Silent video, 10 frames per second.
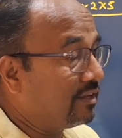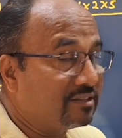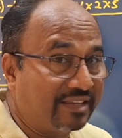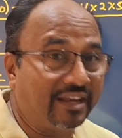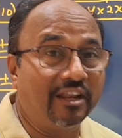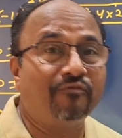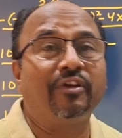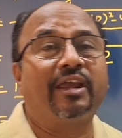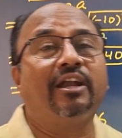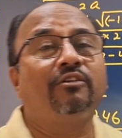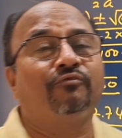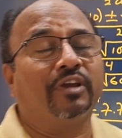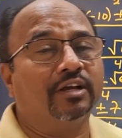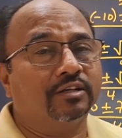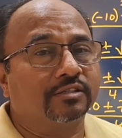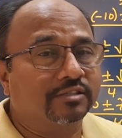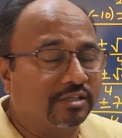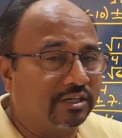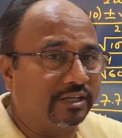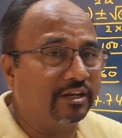Significant figures.
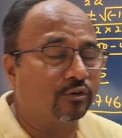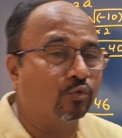Certain